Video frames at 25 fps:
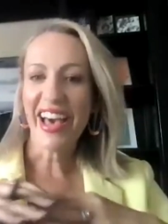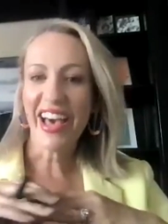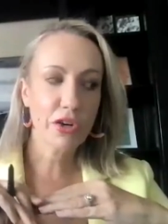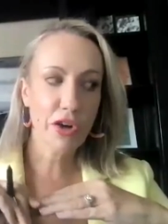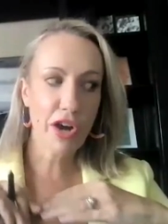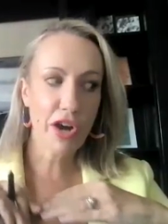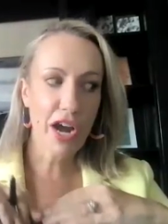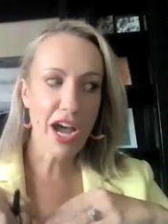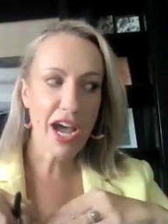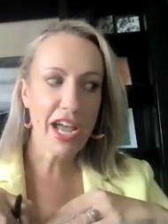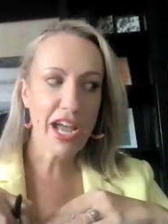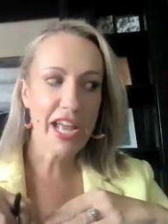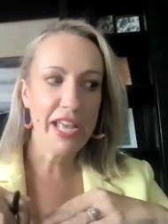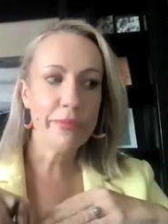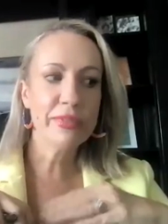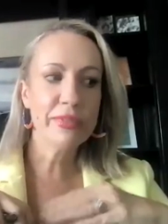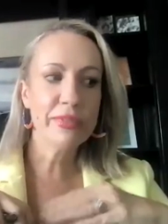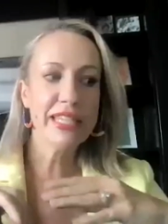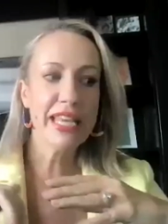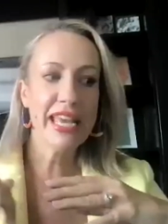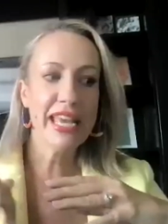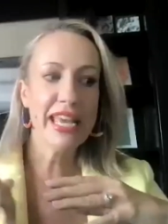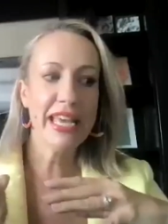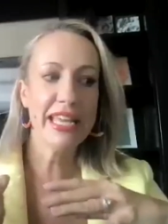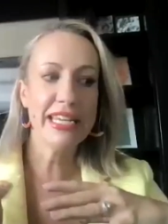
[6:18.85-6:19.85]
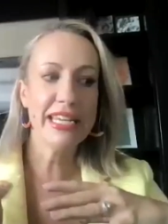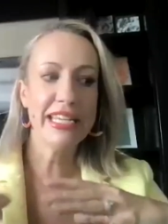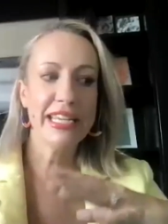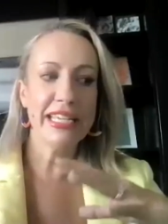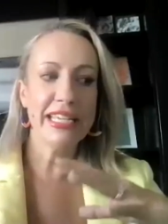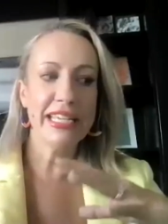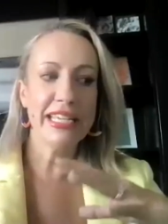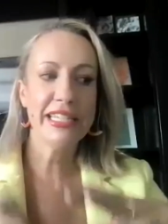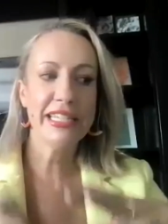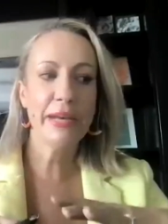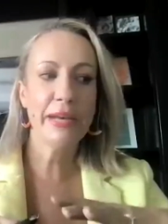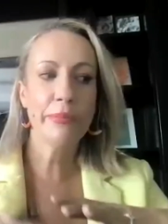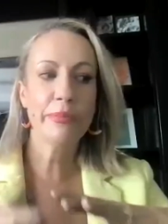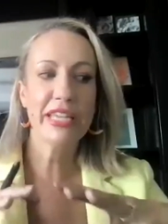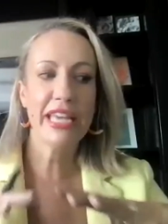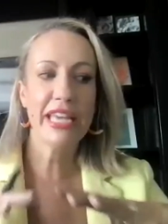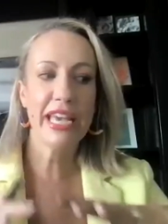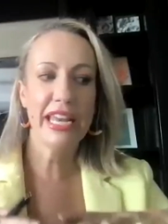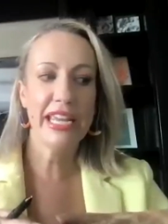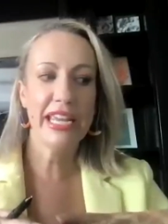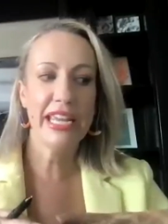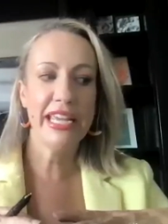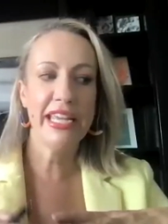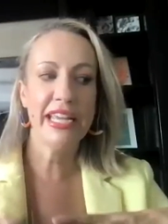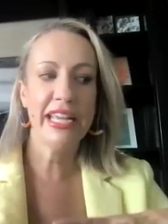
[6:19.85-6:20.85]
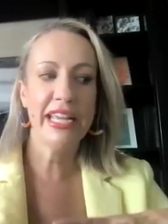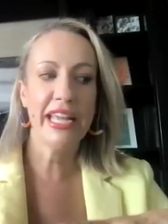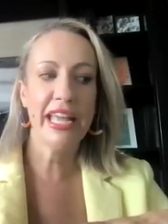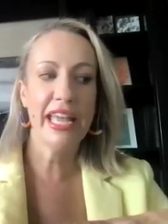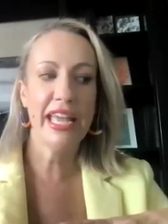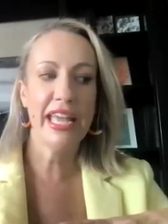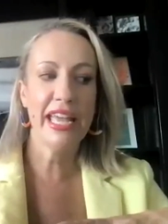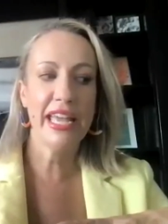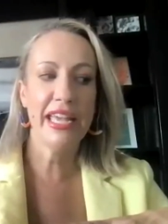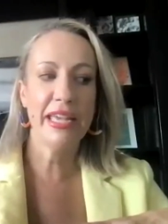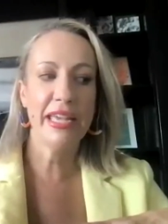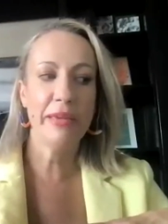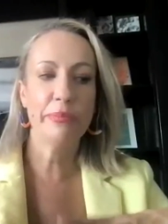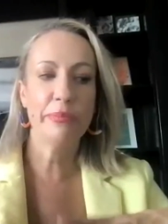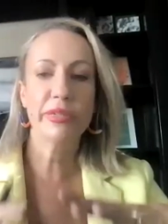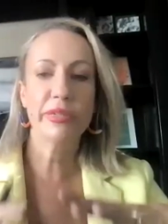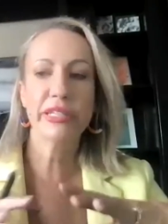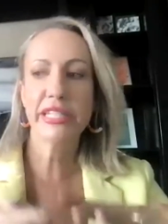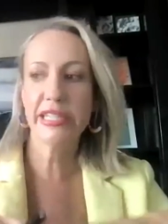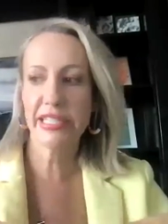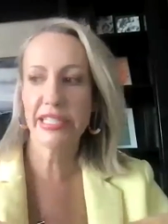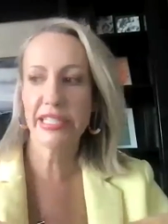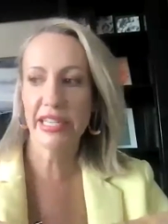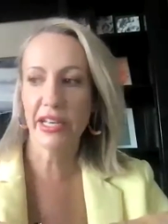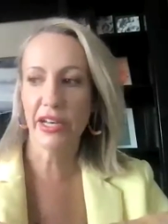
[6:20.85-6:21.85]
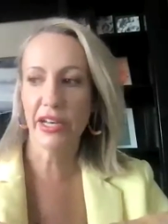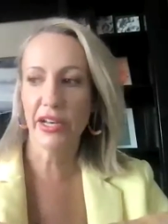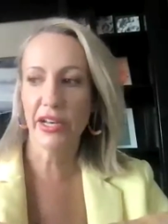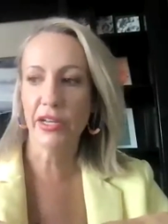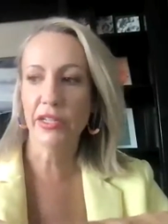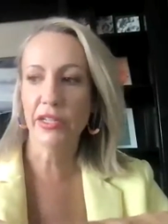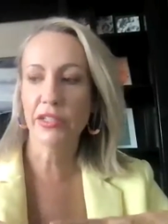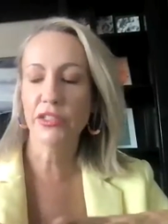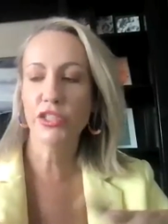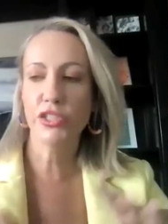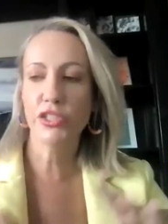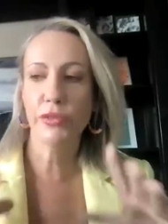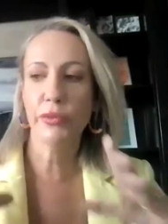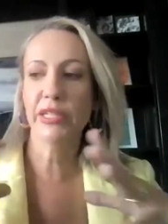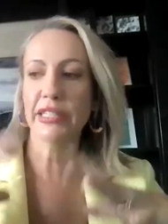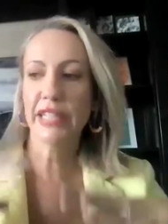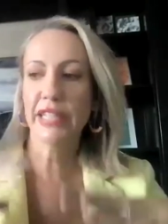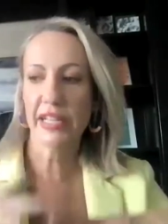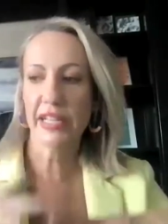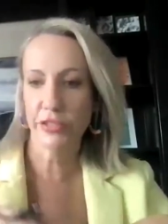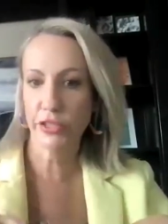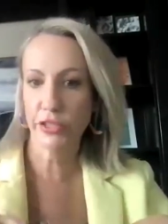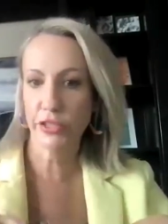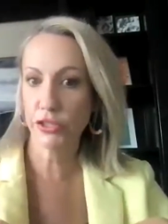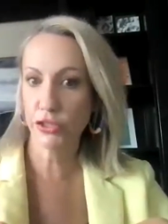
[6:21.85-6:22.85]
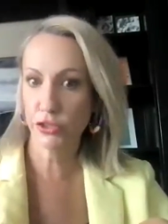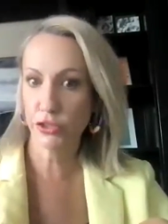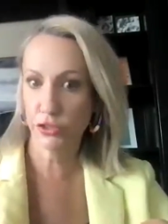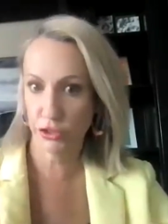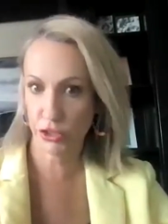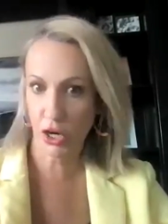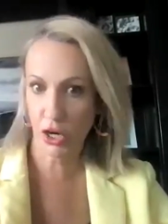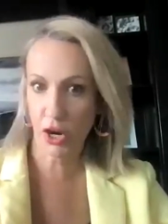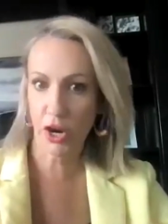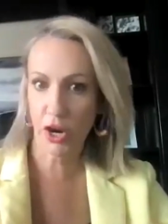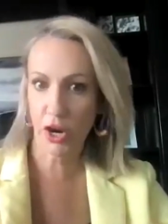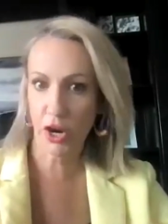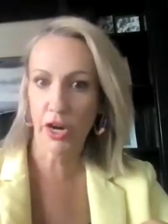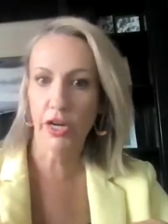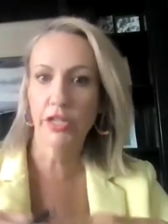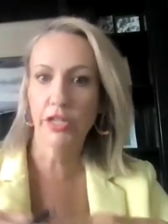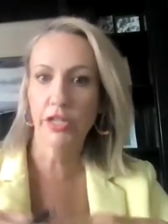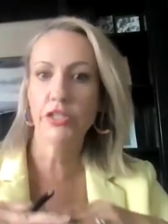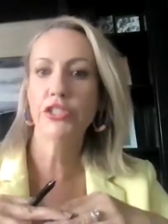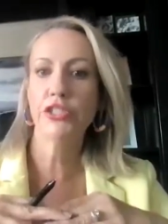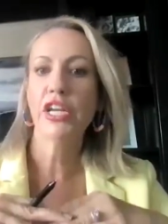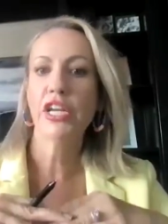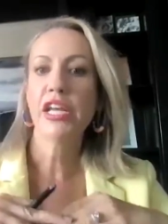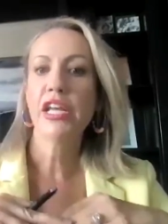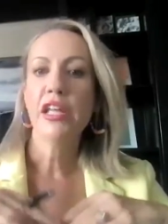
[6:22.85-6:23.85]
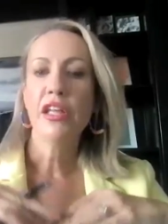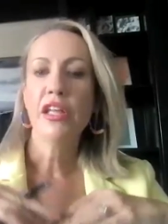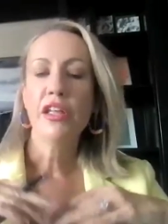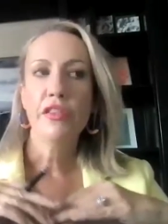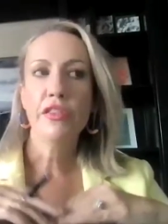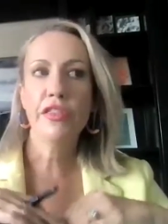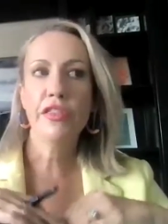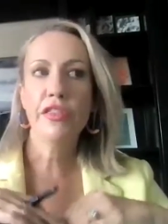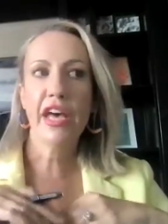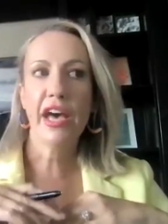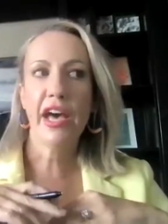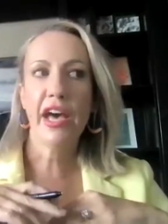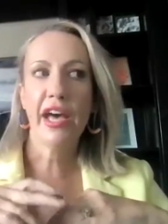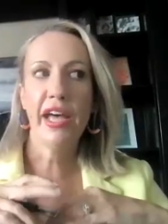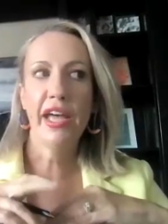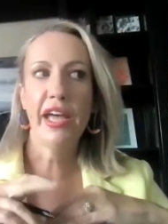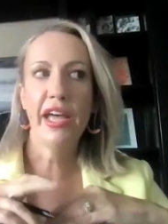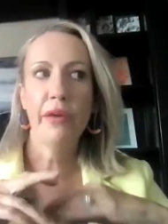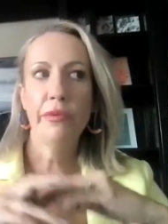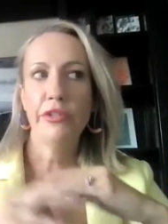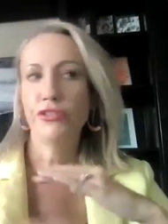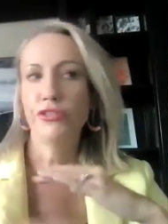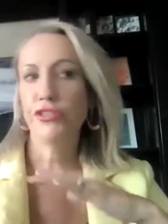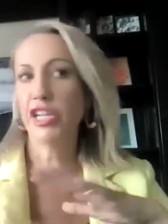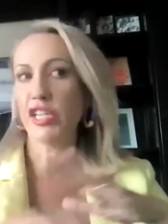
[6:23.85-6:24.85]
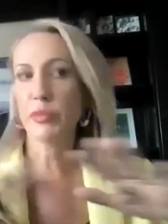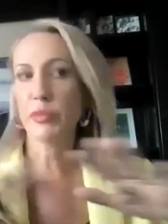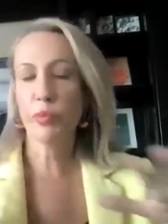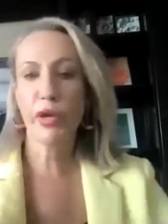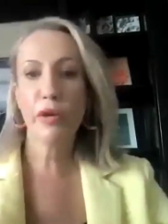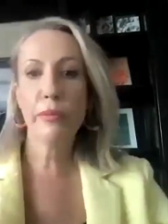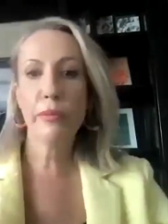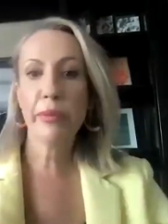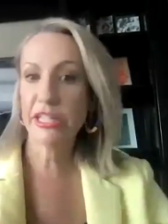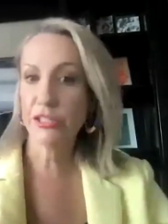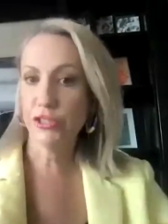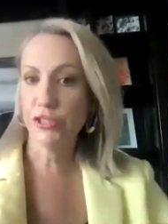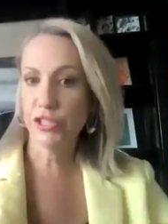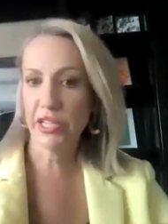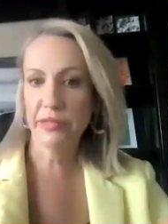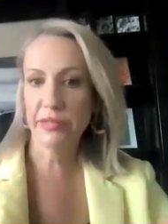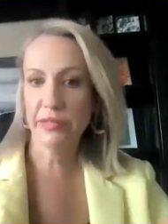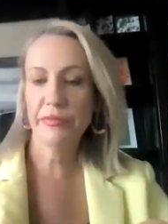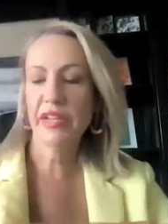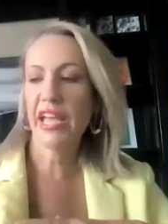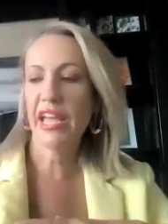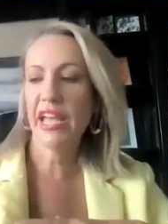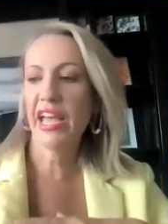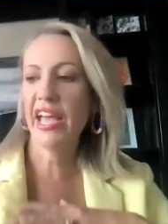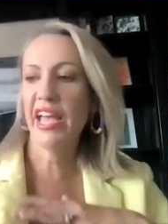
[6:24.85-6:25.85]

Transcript: crimes, and he ended up getting a plea deal to a lesser charge that was just probation.